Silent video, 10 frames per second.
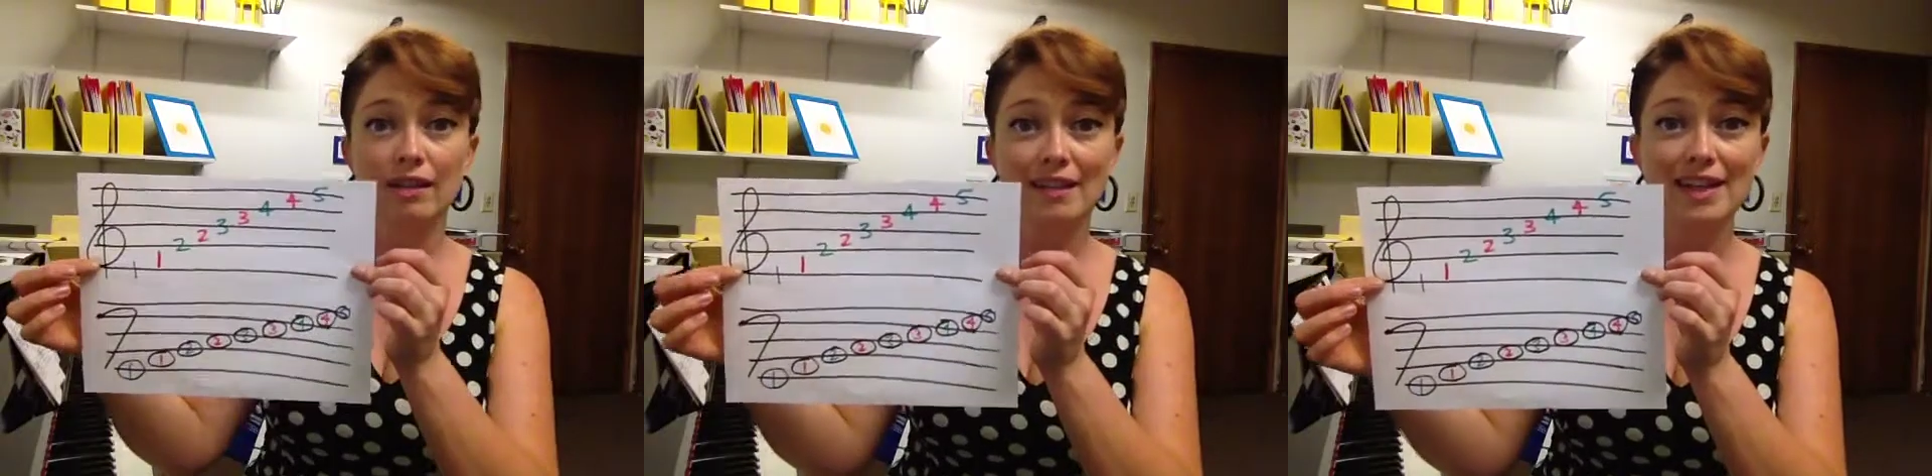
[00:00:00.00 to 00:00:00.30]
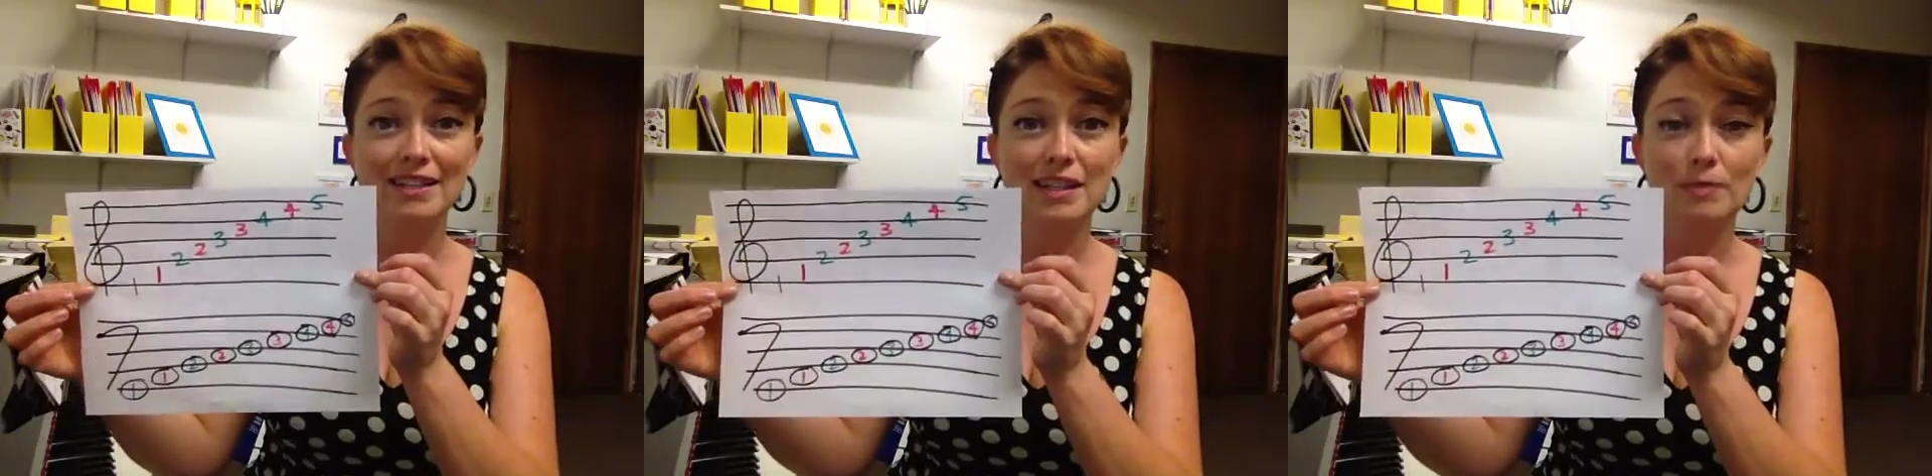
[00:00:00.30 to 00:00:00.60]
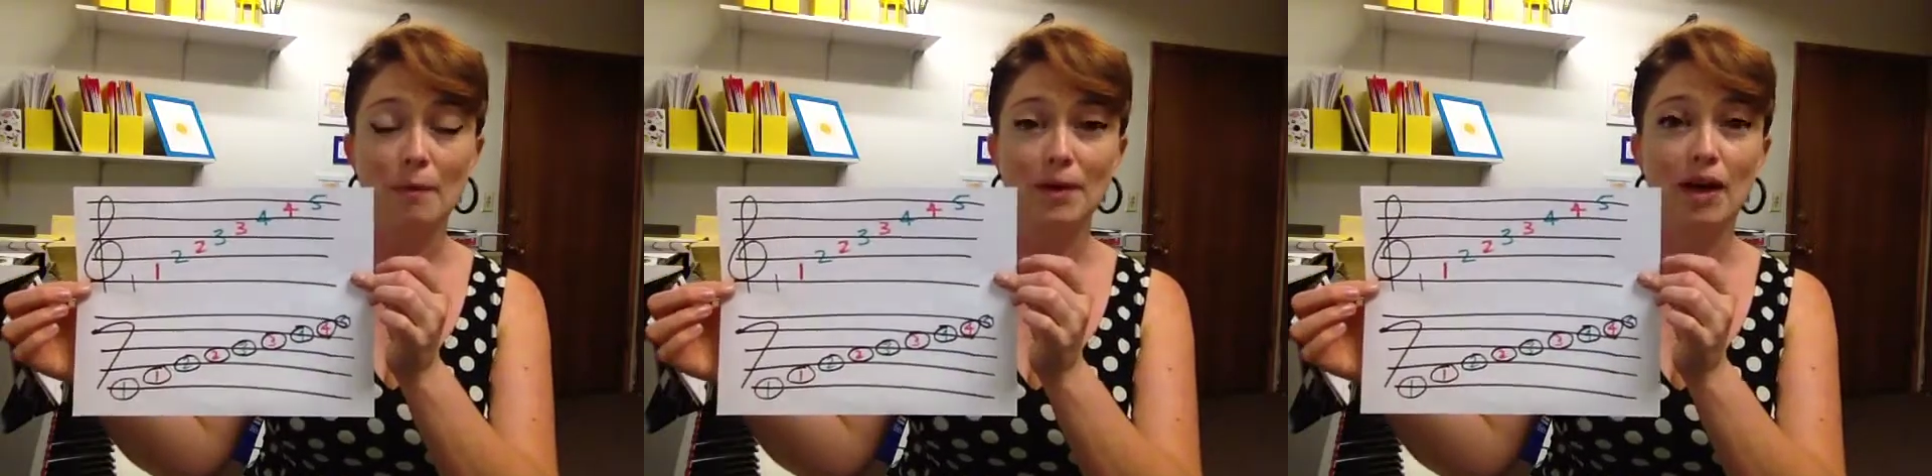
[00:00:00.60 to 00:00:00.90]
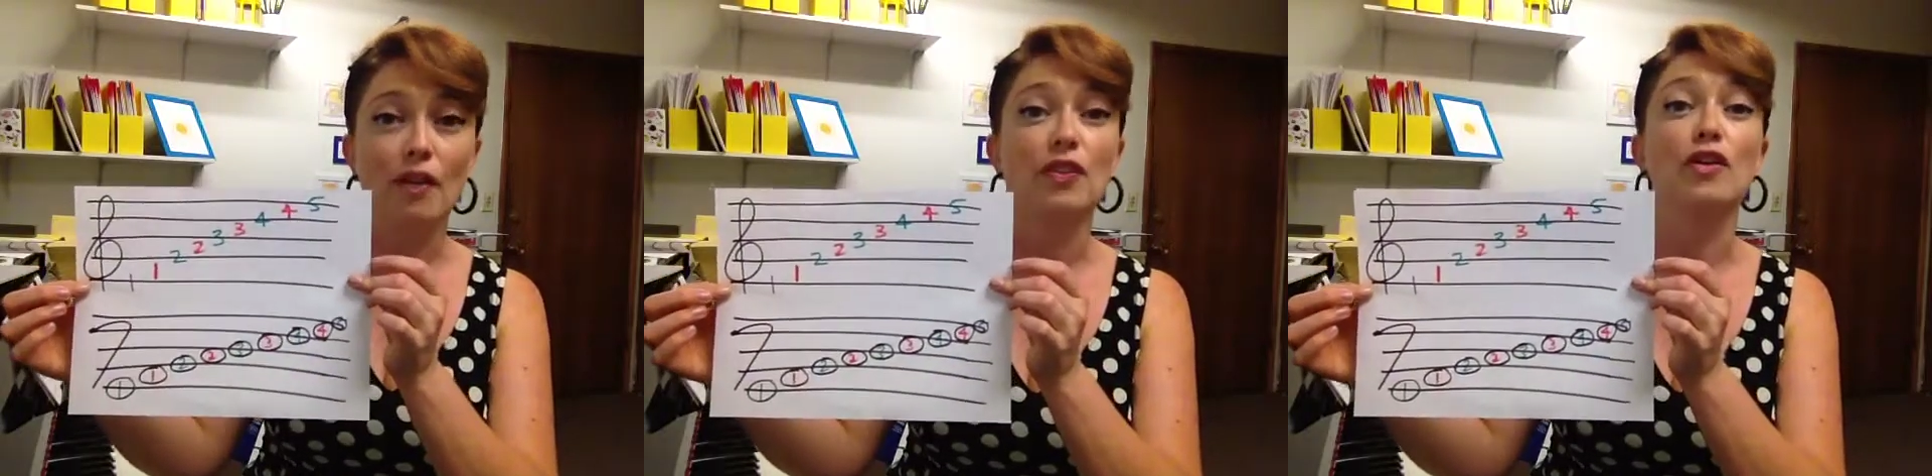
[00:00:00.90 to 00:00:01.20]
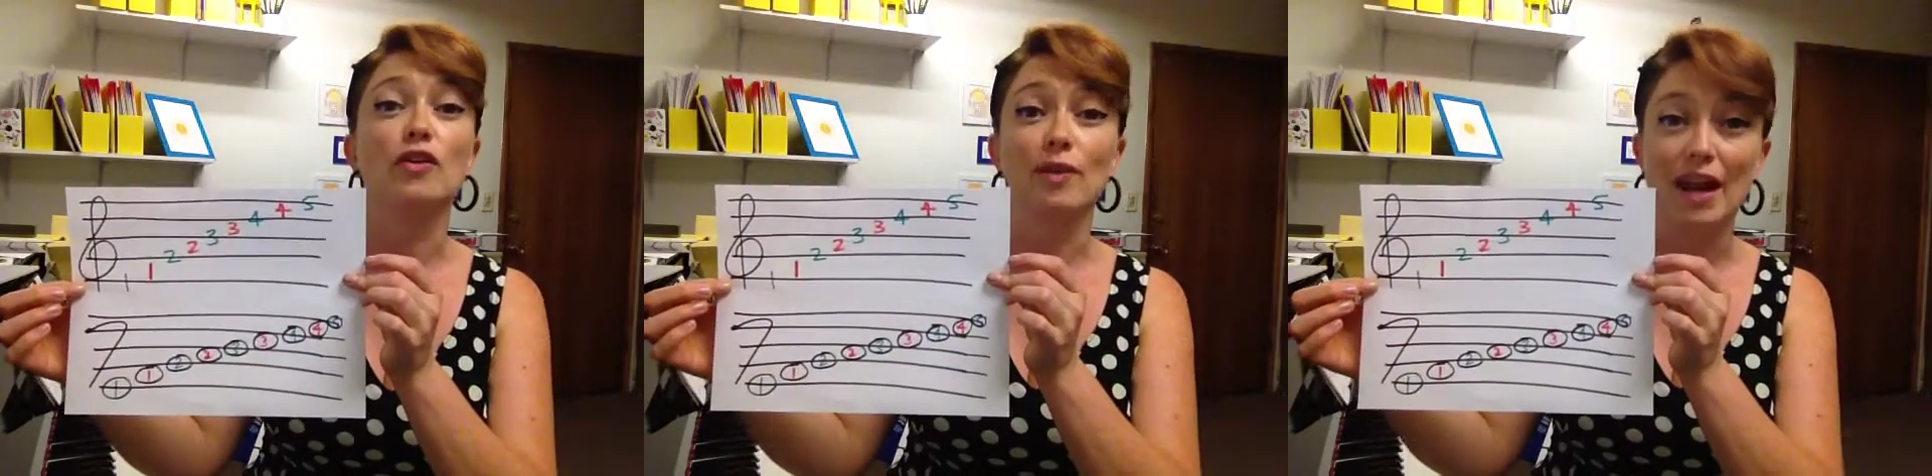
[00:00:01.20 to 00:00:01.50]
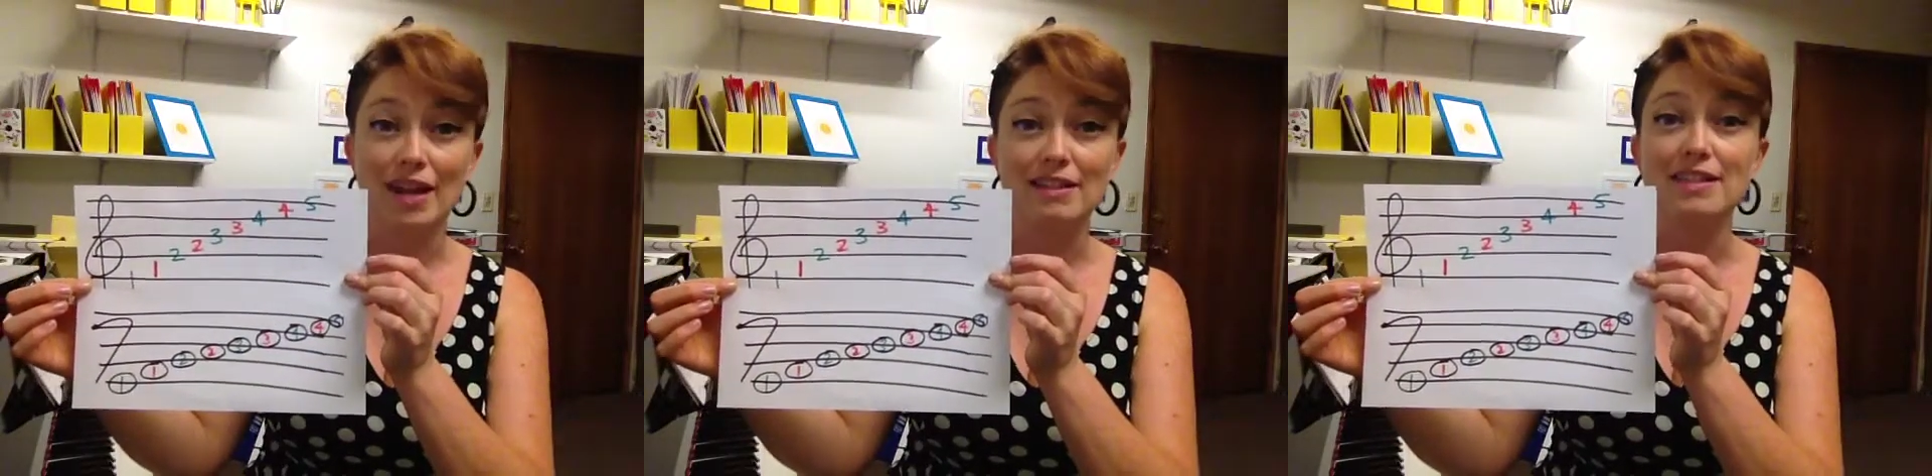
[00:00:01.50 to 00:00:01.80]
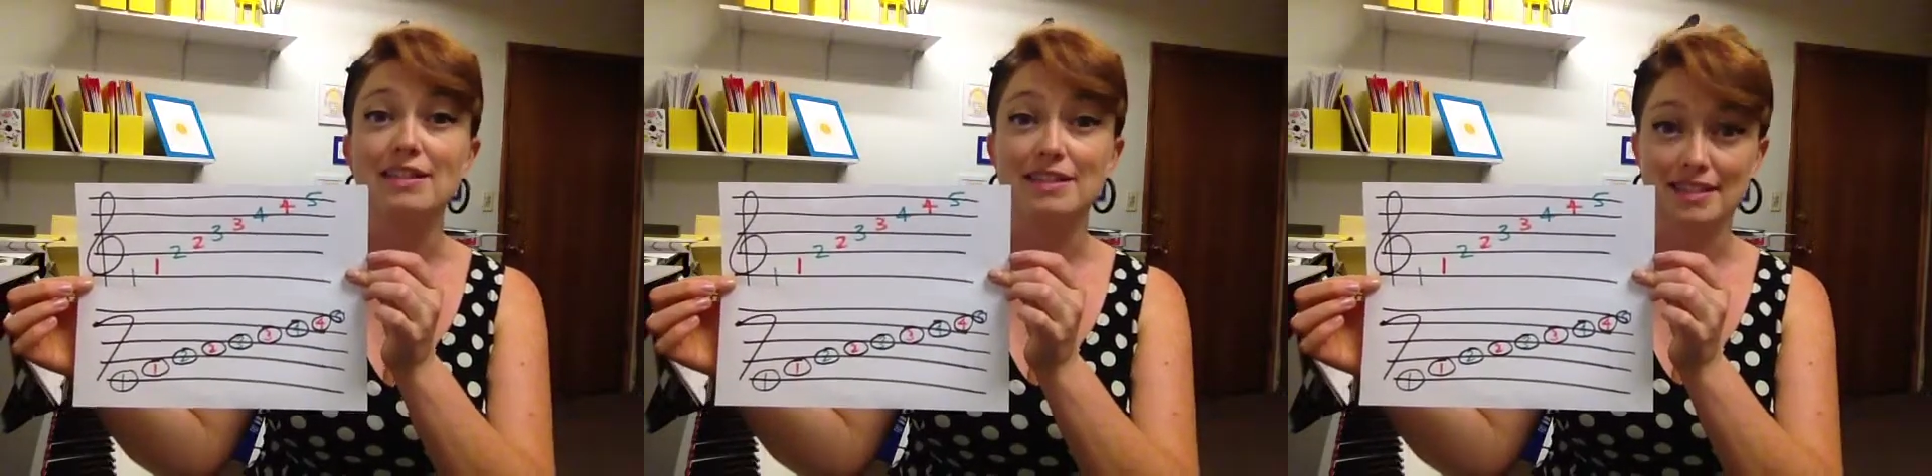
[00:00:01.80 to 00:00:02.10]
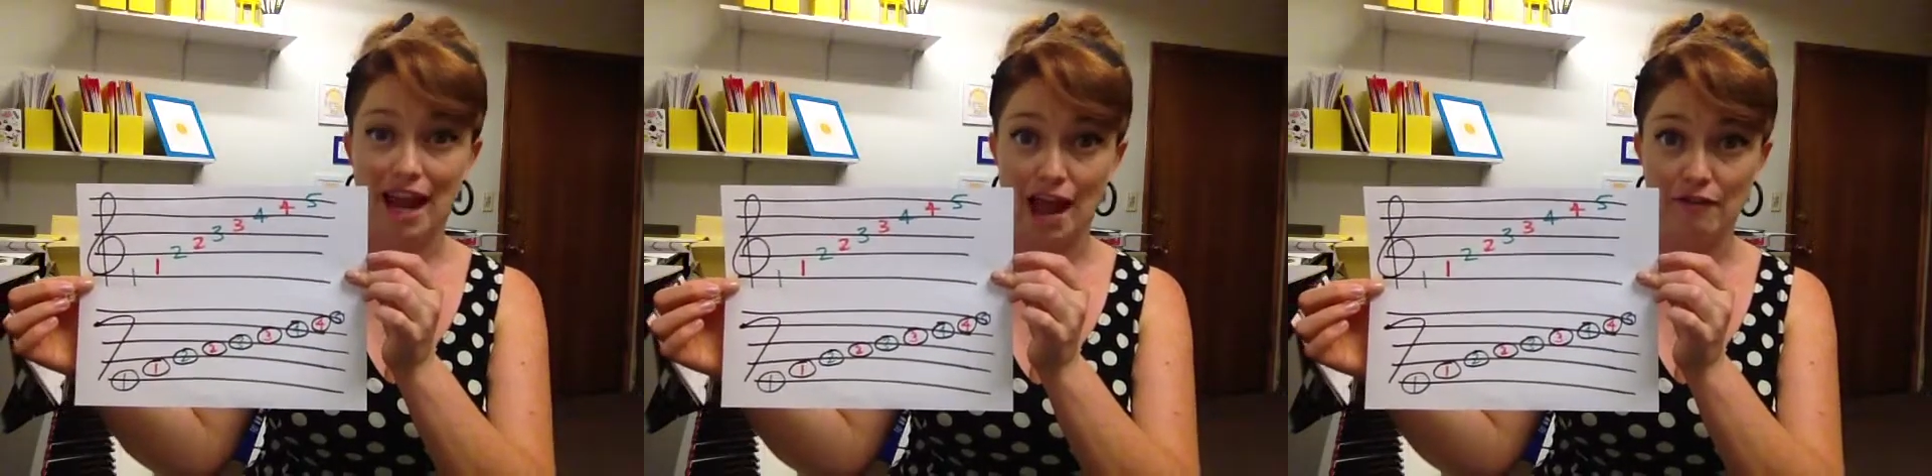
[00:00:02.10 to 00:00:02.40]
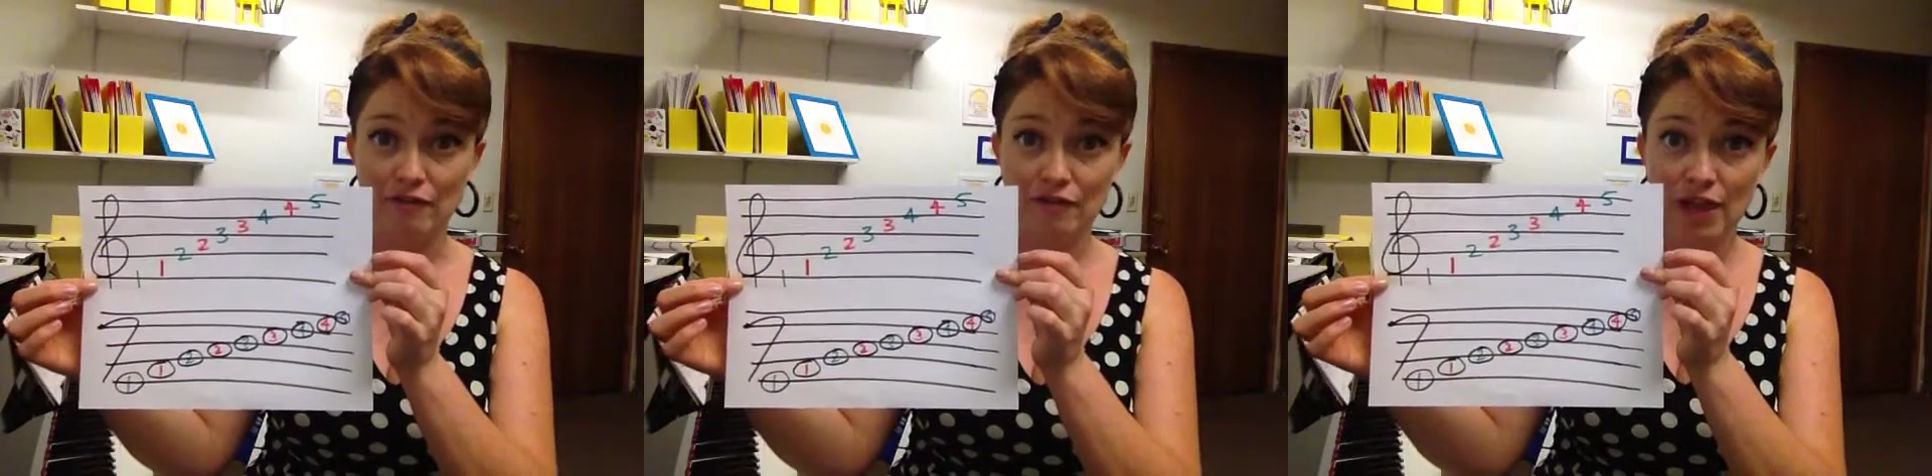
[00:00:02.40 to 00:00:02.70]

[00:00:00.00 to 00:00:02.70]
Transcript: This is what we call the grand staff.